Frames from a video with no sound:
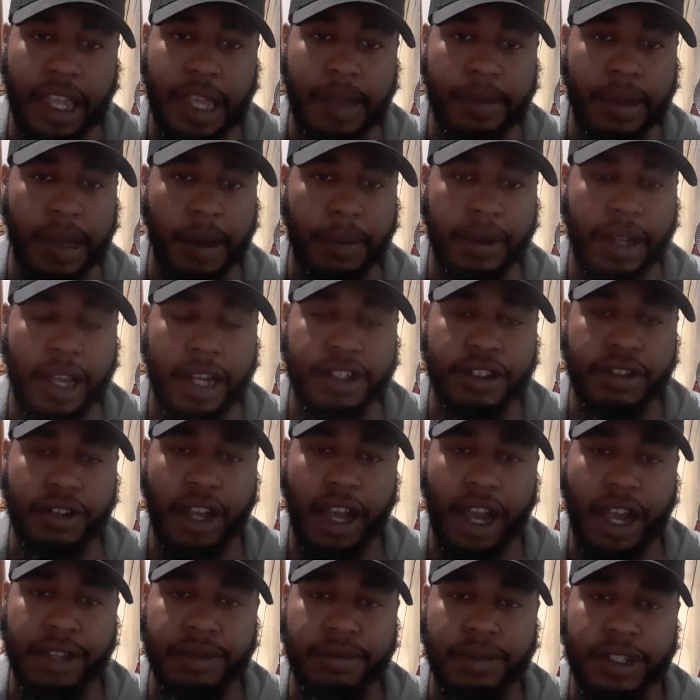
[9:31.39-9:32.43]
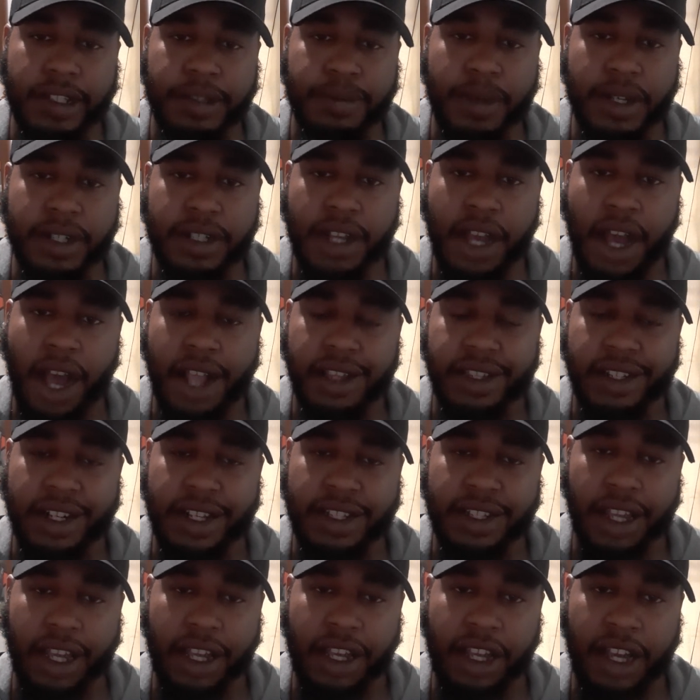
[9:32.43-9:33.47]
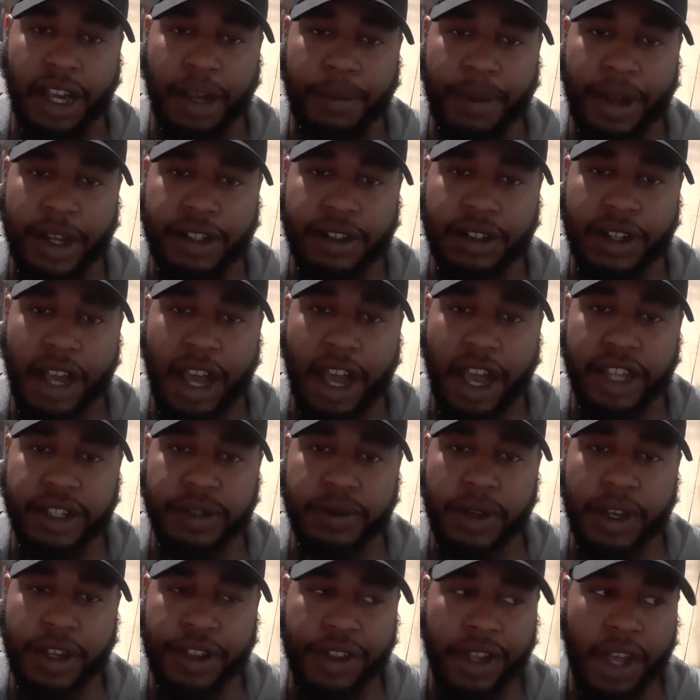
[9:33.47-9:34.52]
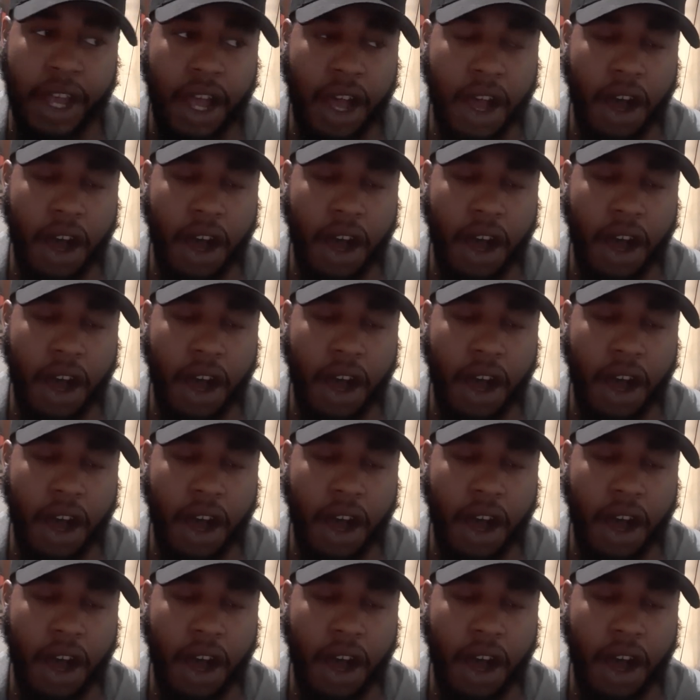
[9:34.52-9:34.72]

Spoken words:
keep coming at you guys with as much content as I can come at you guys with.